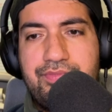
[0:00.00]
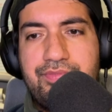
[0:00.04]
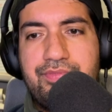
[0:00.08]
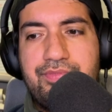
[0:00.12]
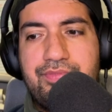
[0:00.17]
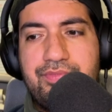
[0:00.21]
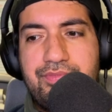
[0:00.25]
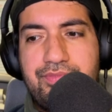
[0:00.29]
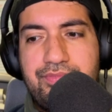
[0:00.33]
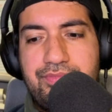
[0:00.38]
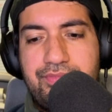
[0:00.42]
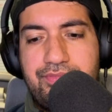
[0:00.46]

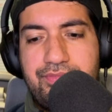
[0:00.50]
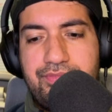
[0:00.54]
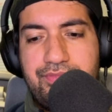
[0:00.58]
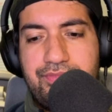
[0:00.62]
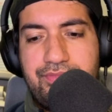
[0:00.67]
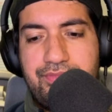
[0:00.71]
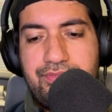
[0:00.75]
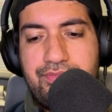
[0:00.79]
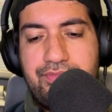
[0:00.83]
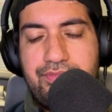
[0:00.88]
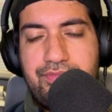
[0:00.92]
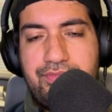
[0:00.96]

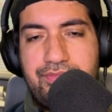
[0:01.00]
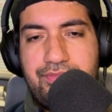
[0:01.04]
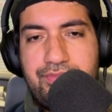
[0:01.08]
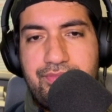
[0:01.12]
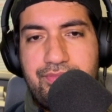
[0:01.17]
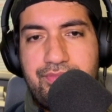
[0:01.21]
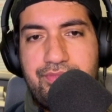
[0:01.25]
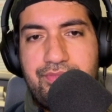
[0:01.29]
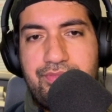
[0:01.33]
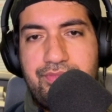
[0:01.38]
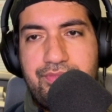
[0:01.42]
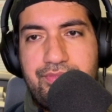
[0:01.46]

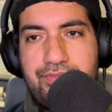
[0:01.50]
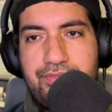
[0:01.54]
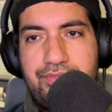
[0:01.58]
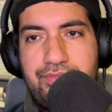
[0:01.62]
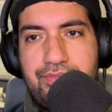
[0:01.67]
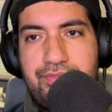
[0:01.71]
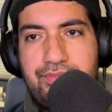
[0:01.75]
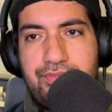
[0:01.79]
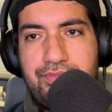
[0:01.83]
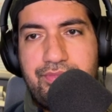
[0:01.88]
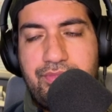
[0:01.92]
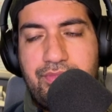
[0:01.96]

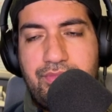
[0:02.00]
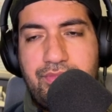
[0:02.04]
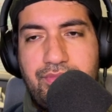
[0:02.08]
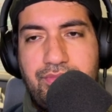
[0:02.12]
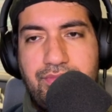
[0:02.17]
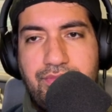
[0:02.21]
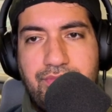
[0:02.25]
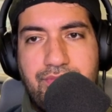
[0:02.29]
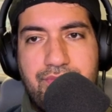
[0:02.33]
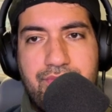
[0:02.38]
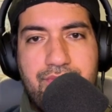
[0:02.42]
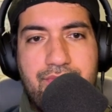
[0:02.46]

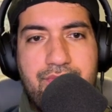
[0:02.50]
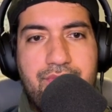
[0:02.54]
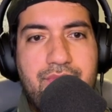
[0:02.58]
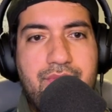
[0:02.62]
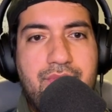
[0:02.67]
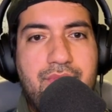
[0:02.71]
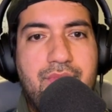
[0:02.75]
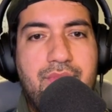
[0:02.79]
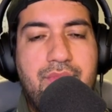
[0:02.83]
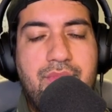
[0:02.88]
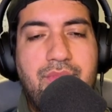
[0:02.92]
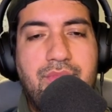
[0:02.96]

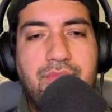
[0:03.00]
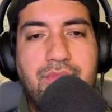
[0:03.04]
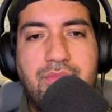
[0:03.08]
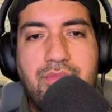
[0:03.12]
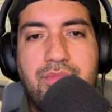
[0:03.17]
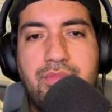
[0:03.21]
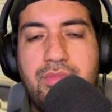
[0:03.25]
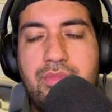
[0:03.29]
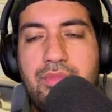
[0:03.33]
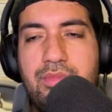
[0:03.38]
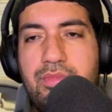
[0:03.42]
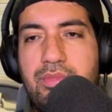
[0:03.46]

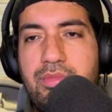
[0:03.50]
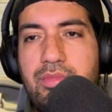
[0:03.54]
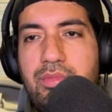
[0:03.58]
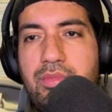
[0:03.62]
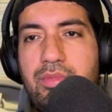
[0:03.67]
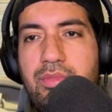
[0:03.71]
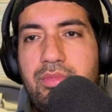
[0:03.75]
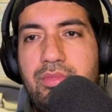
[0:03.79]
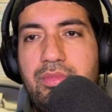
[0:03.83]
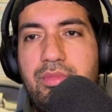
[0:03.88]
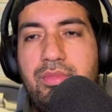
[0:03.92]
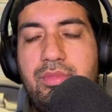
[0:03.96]

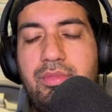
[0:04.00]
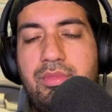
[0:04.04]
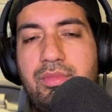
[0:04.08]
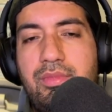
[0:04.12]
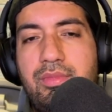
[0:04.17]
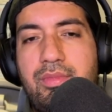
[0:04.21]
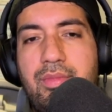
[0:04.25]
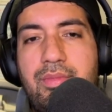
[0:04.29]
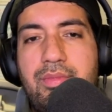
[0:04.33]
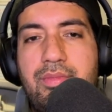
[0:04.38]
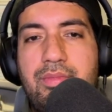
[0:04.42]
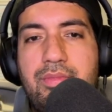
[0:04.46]

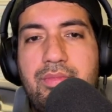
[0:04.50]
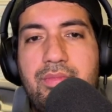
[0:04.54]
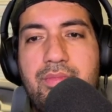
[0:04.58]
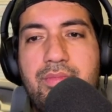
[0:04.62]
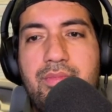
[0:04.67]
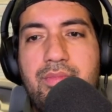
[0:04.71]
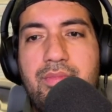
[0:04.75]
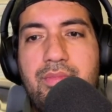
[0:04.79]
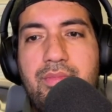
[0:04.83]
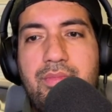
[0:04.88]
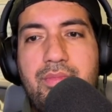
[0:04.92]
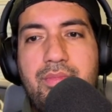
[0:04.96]

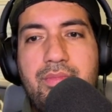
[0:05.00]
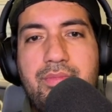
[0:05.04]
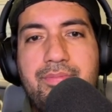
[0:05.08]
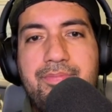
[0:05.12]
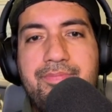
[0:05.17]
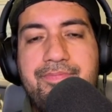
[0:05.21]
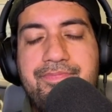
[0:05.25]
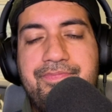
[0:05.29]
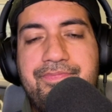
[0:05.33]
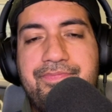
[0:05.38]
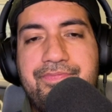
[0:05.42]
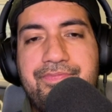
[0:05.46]

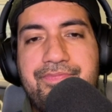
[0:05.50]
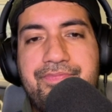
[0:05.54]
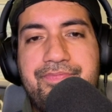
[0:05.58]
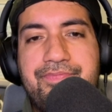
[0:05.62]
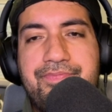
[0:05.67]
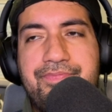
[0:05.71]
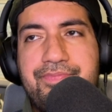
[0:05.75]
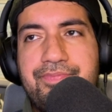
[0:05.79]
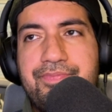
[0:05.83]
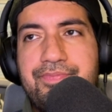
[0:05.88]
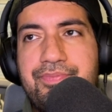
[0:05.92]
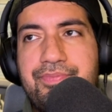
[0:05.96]

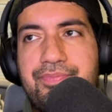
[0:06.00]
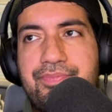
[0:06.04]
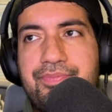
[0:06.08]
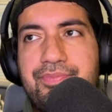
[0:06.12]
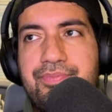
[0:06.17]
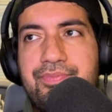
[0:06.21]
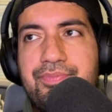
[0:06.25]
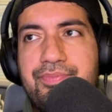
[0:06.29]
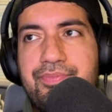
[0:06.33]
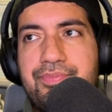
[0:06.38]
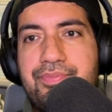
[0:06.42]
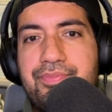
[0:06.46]

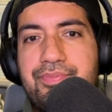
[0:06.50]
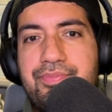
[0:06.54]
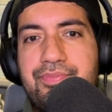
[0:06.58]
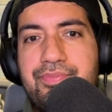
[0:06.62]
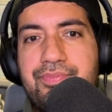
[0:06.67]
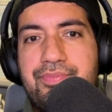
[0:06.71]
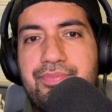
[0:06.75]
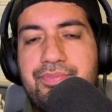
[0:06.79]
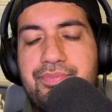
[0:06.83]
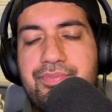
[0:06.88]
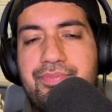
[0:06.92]
(not speaking)